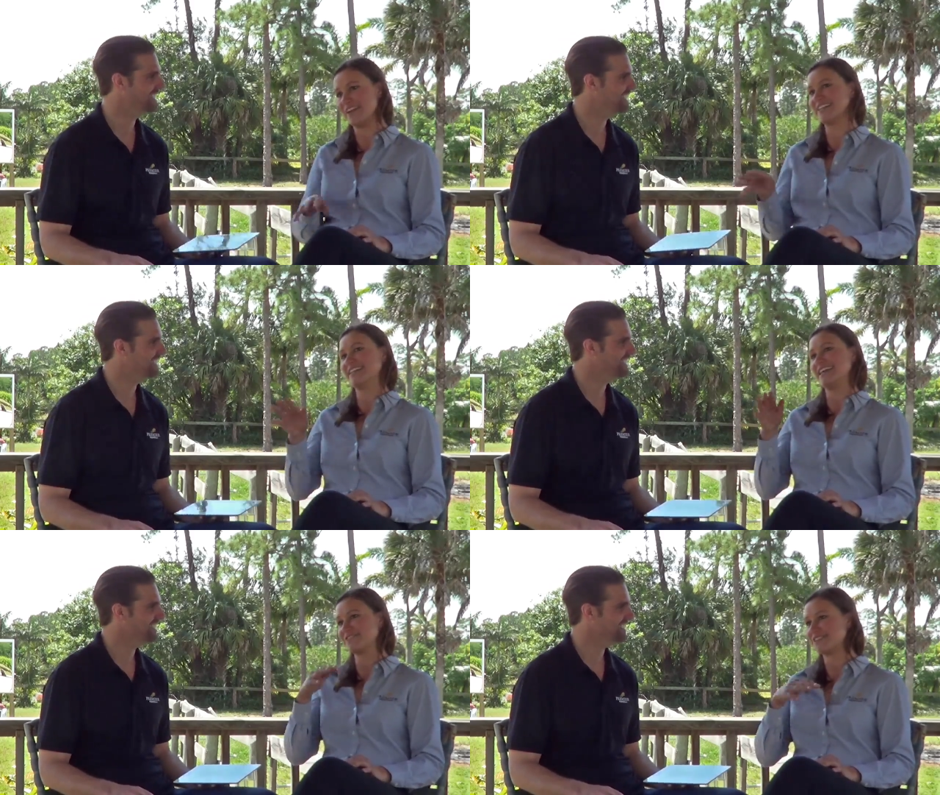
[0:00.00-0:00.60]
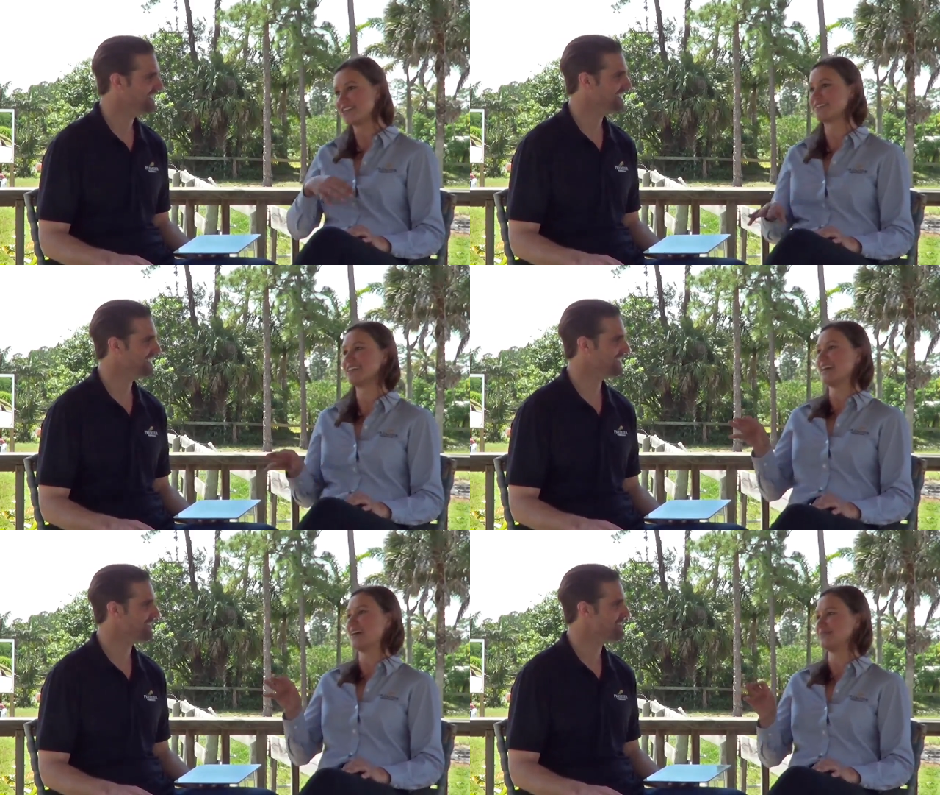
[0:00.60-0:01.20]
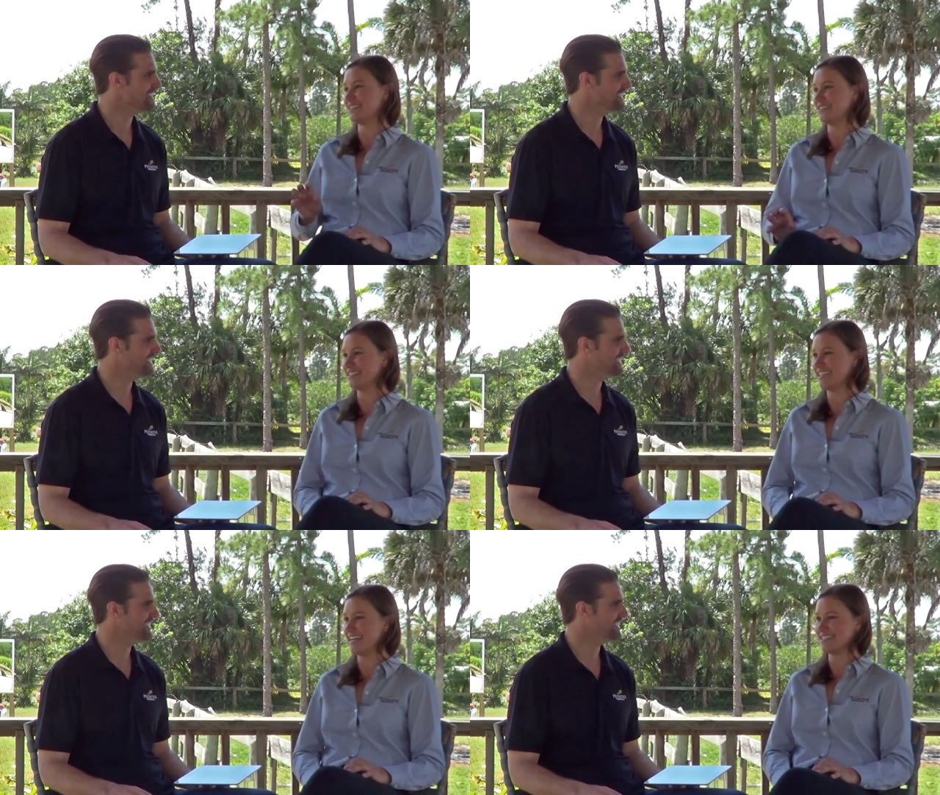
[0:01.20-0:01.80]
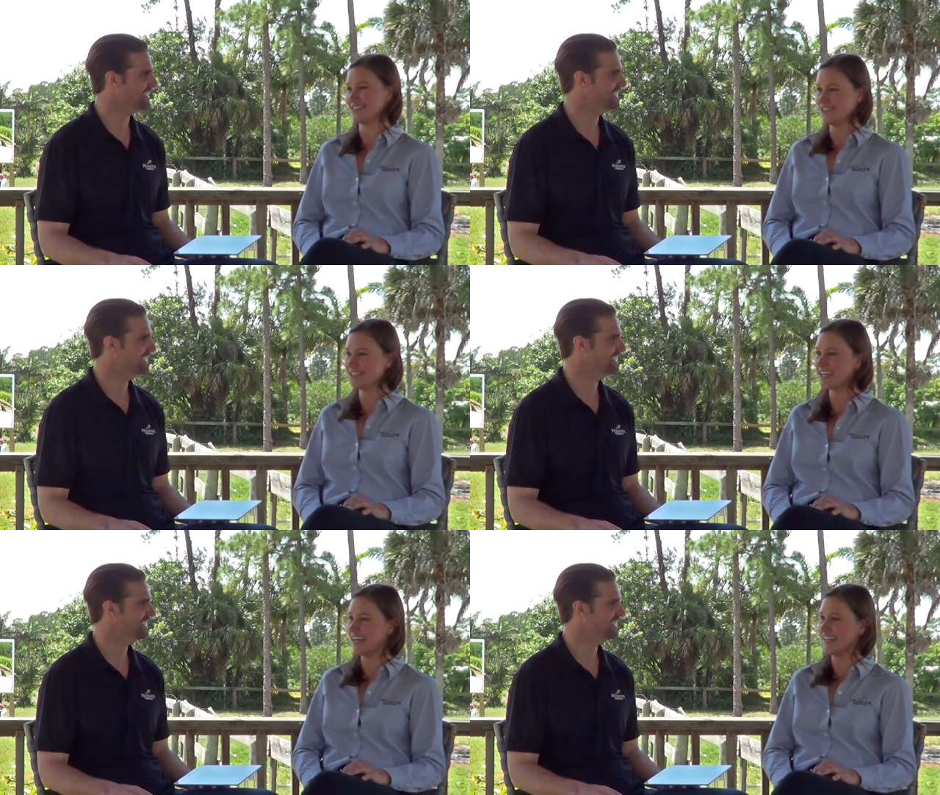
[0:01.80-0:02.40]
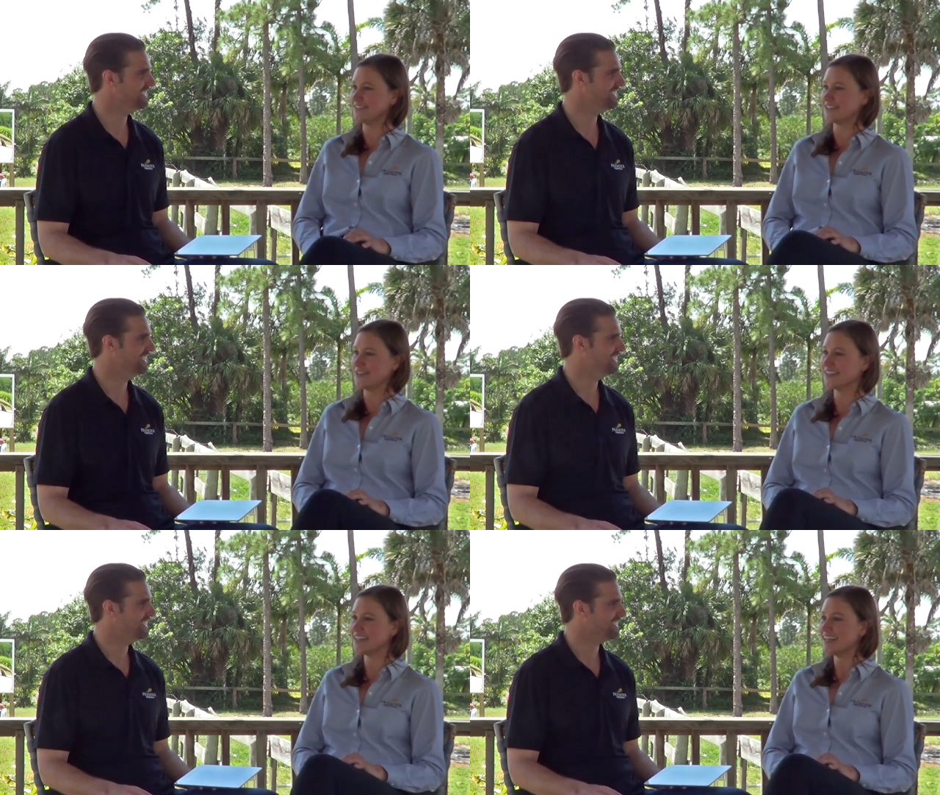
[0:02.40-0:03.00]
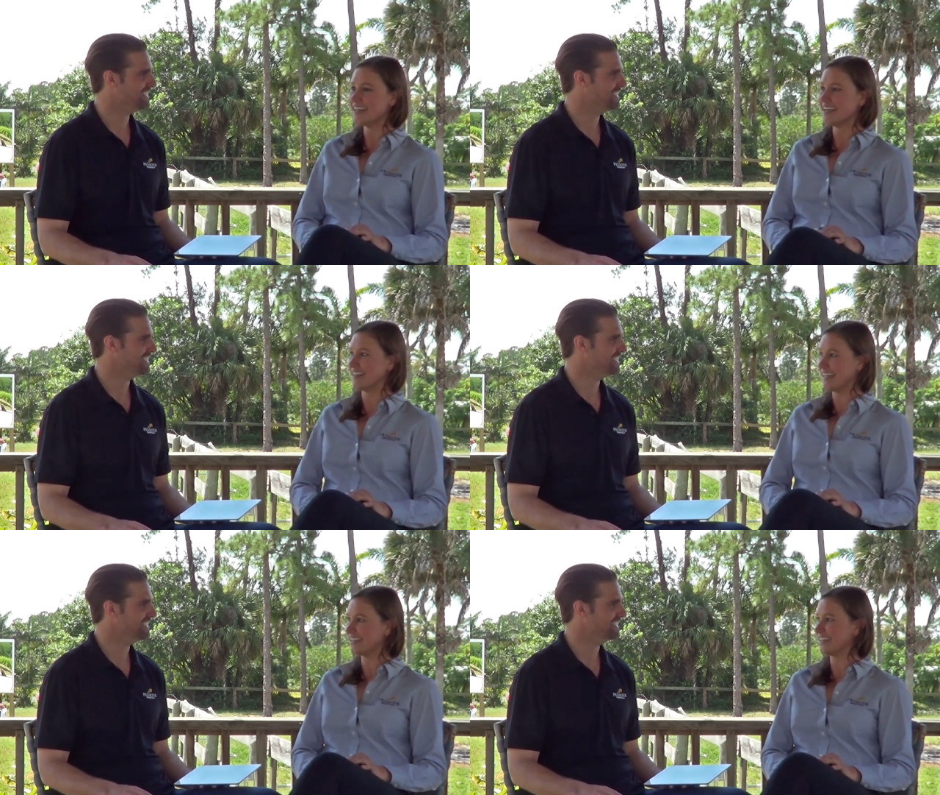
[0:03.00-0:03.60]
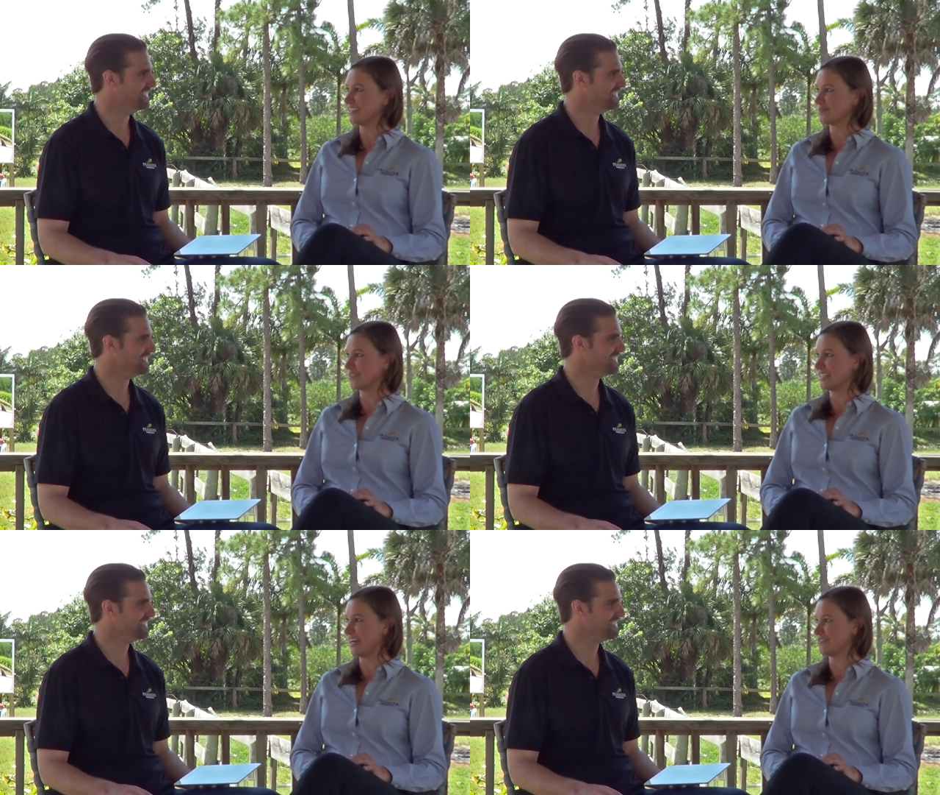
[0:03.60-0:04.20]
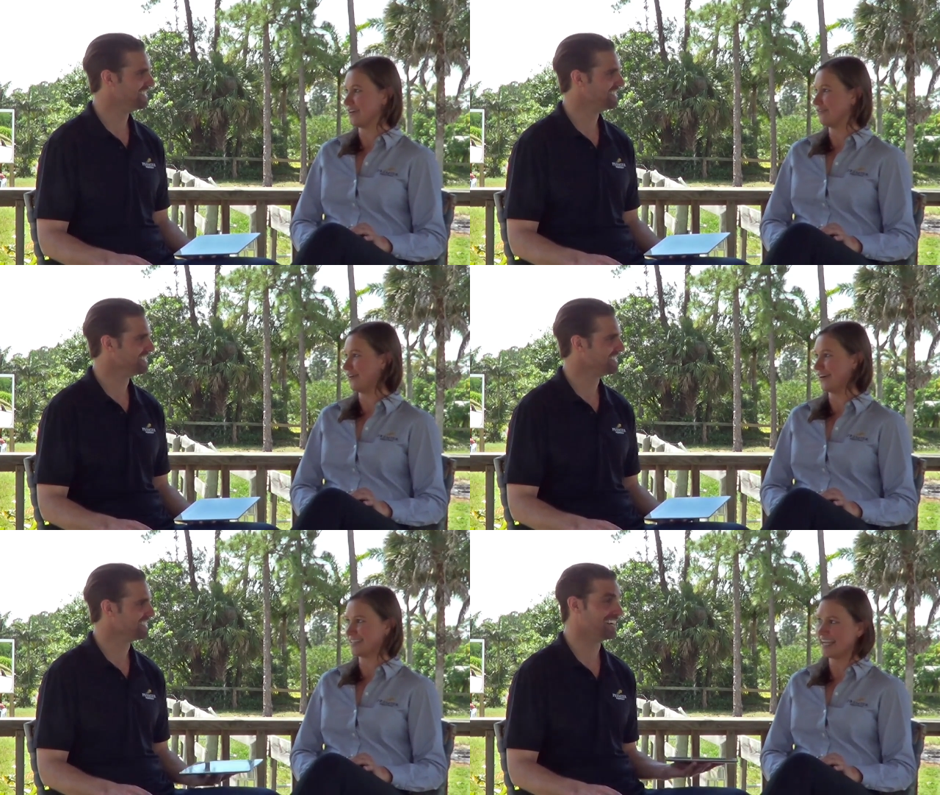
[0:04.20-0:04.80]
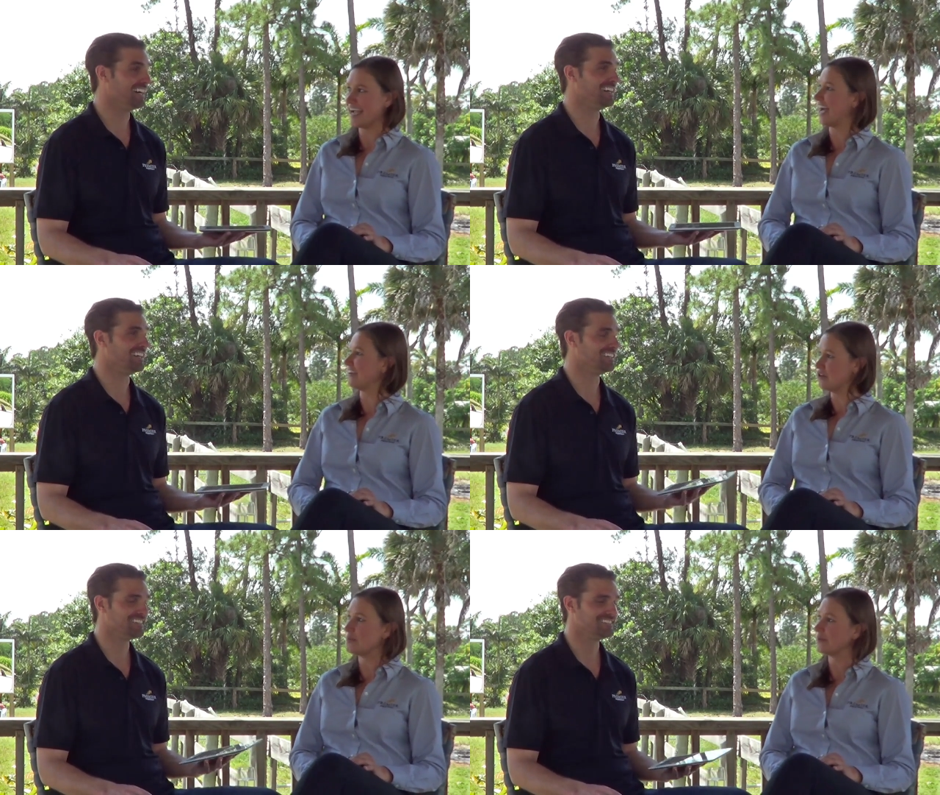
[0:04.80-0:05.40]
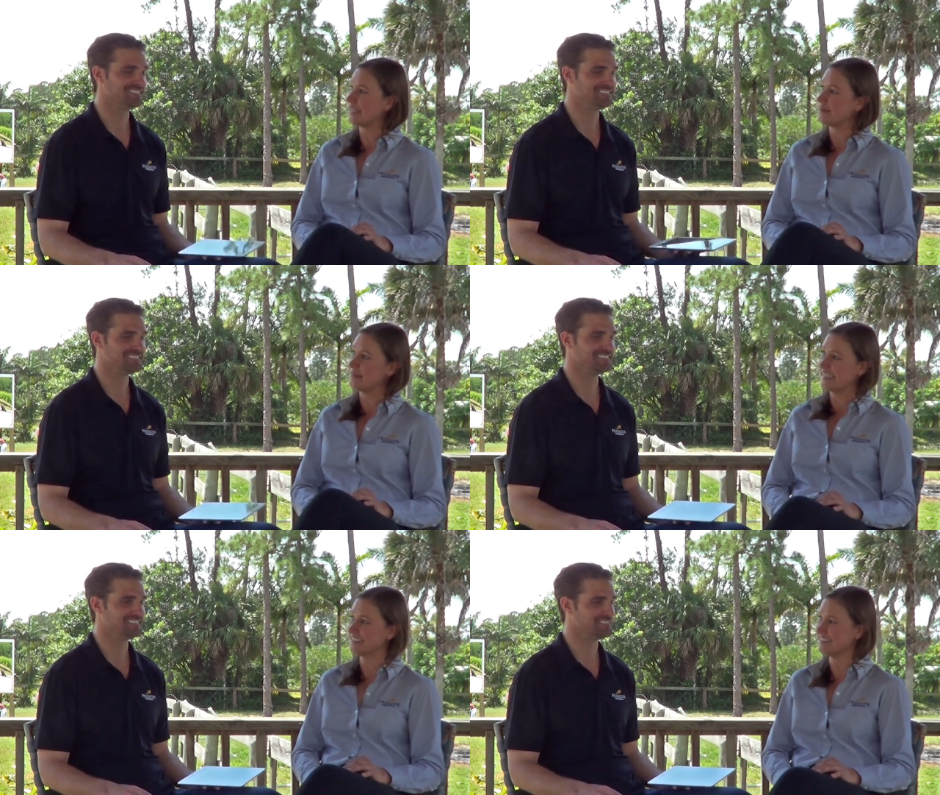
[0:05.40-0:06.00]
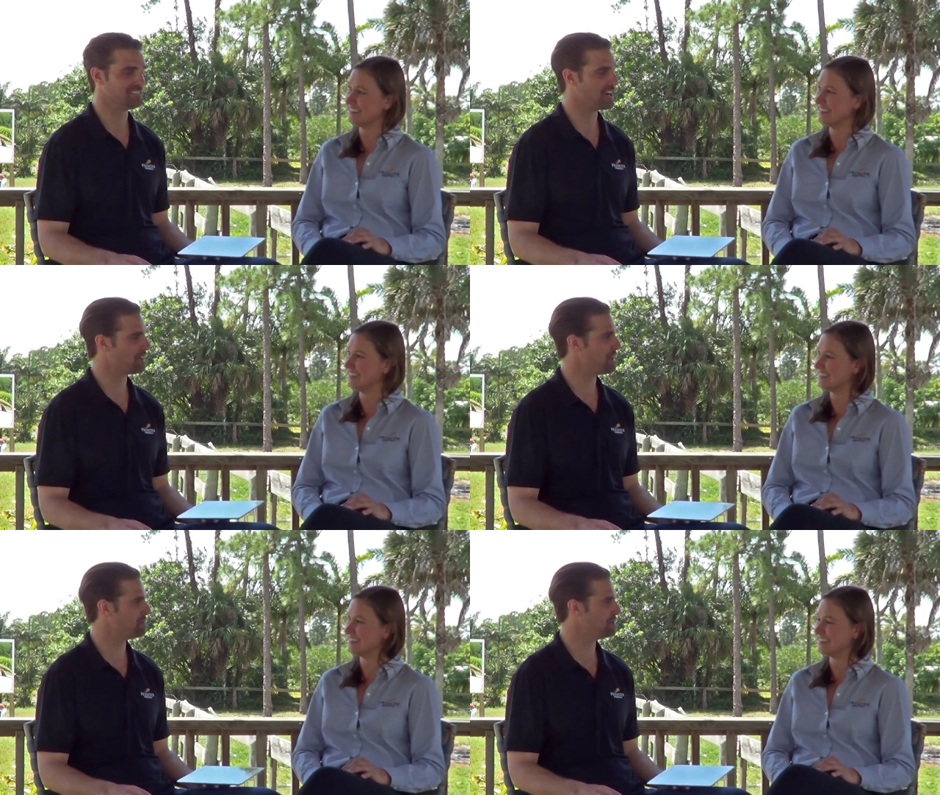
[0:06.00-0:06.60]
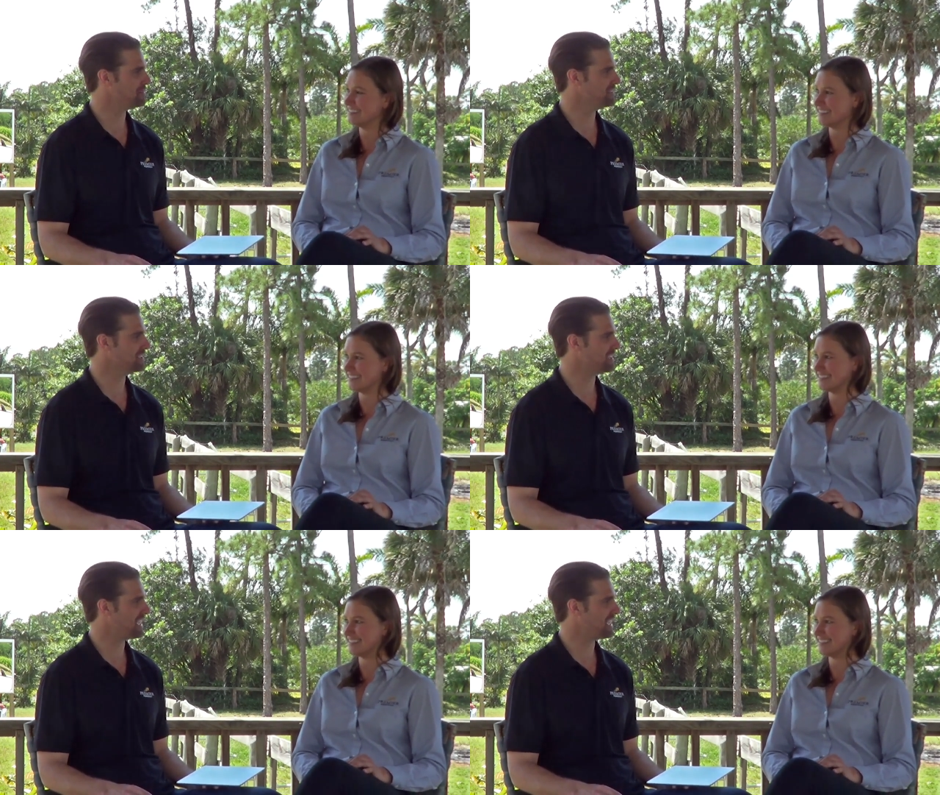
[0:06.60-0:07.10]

Speaker 1: failing every career aptitude test the whole time. So thank God it's worked out so far. Yeah. I had no plan B.
Speaker 2: Talk about proving the